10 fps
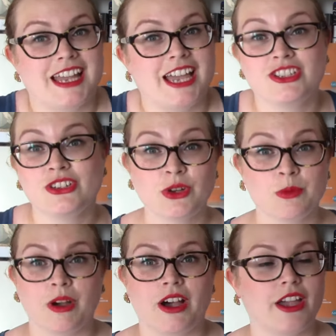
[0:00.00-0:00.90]
I don't
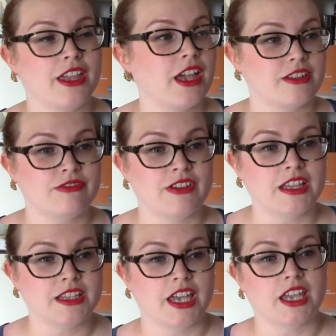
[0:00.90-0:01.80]
know why. I
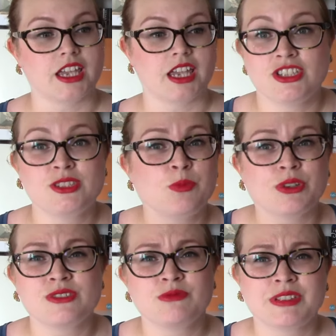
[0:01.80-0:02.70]
felt like it just
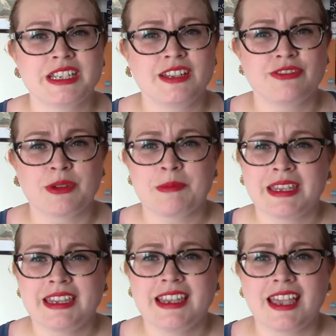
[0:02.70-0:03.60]
wasn't really for
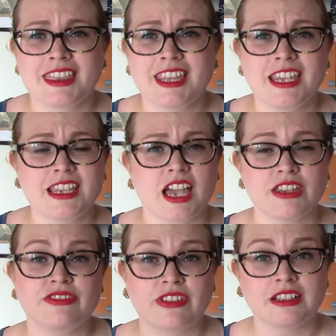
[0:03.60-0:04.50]
me, I think.
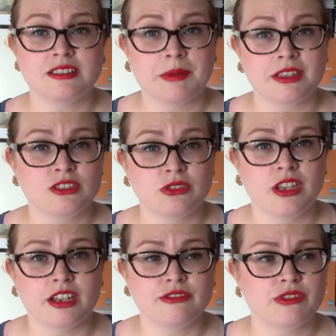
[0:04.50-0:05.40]
It felt a bit
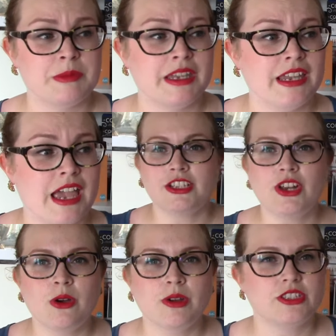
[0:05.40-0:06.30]
too young for me. I don't
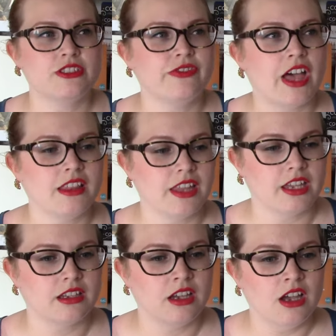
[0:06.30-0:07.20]
know, it just felt
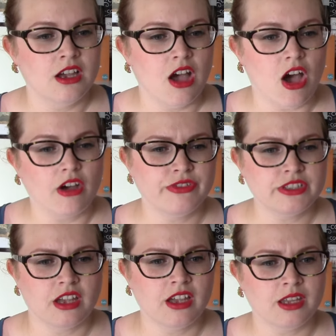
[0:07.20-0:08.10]
like
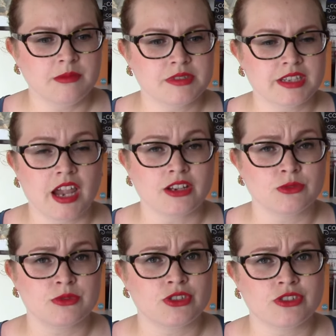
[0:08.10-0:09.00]
oftentimes
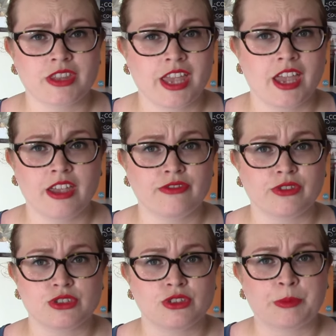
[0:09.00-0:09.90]
characters were just there
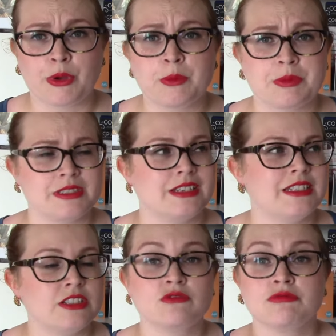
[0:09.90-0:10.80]
for a certain purpose. They
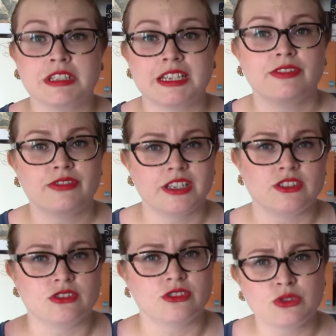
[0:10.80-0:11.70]
didn't really fit
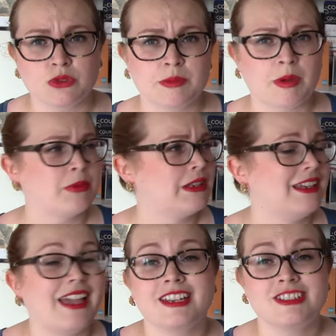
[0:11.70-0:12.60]
into the story
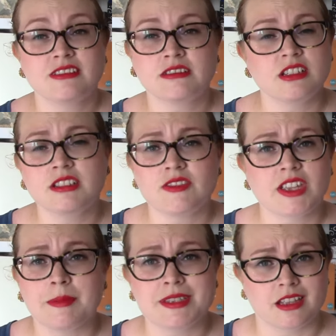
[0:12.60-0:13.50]
properly. Don't
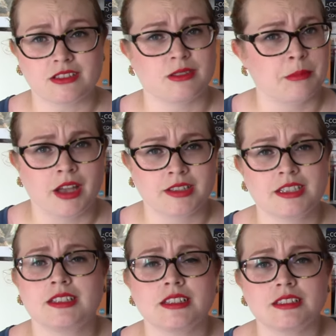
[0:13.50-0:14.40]
even get me started on
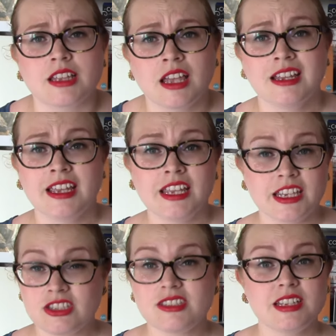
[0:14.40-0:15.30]
Martin, because
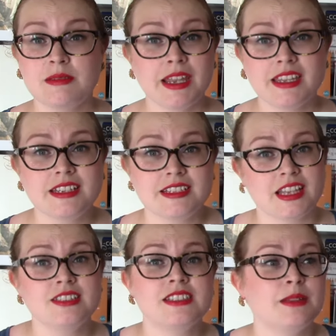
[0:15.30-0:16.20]
it just didn't make any
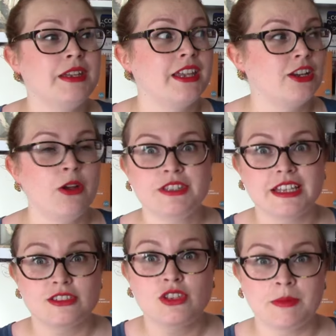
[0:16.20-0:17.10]
sense to me. I know
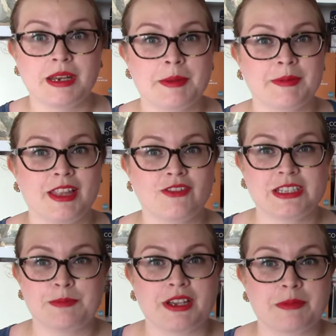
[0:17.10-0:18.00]
that so many people love
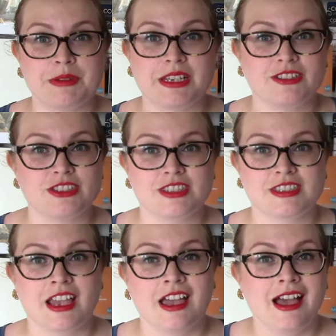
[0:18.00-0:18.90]
this book, but
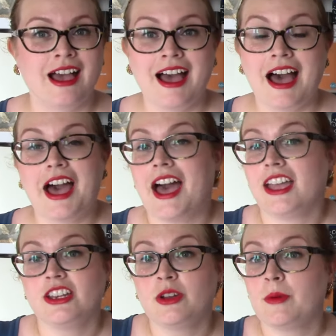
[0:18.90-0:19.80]

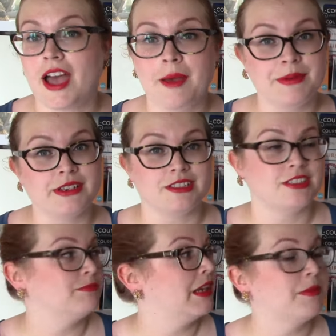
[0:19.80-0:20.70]
I don't know what
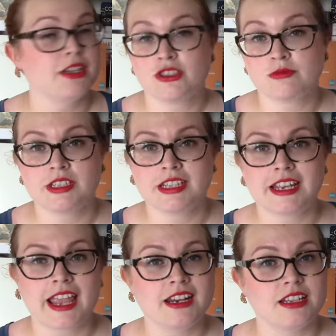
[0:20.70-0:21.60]
happened. Maybe I should read
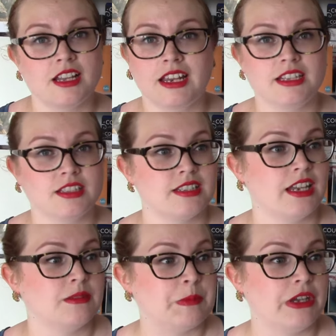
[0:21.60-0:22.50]
it again at a later
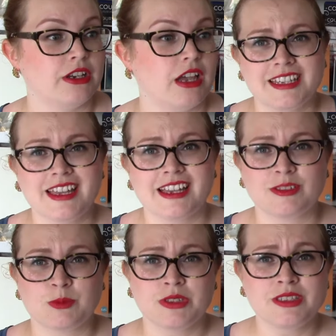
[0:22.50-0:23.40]
date, but
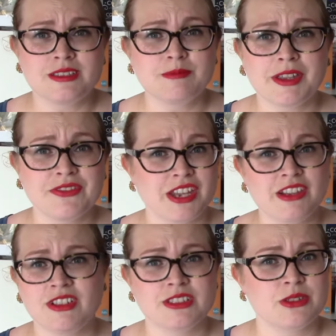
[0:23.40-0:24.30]
yeah, it wasn't my
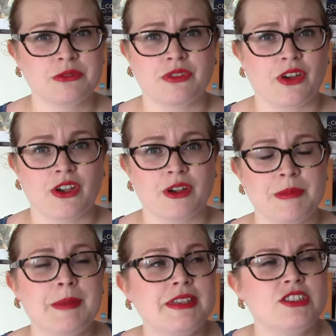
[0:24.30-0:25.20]
favorite so
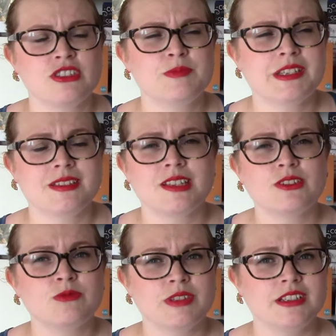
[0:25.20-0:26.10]
far. Maybe it's just because
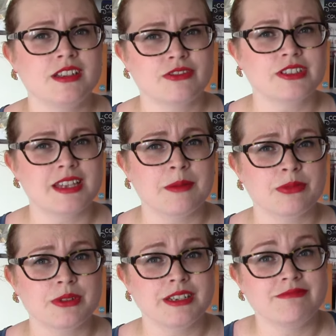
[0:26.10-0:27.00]
I don't read enough
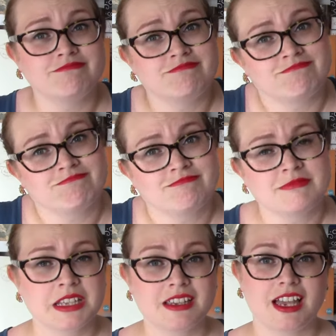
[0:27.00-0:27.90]
contemporary.
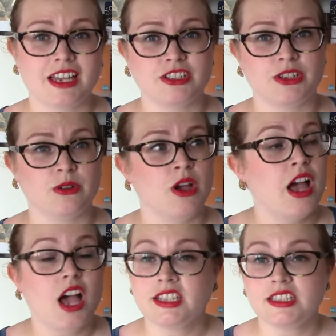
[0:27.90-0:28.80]
I don't know.
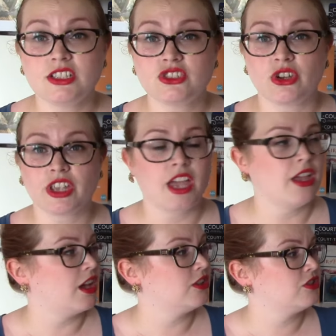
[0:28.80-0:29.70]
I did enjoy
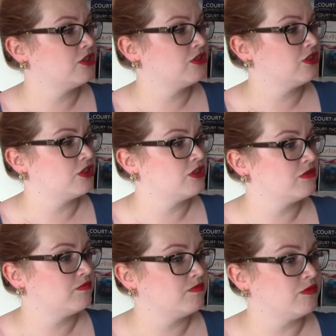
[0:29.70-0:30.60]
it. I
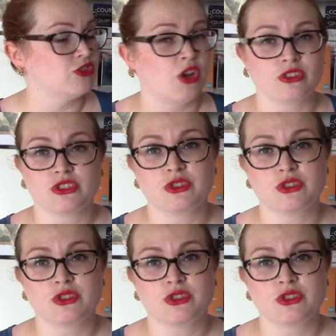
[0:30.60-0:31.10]
just not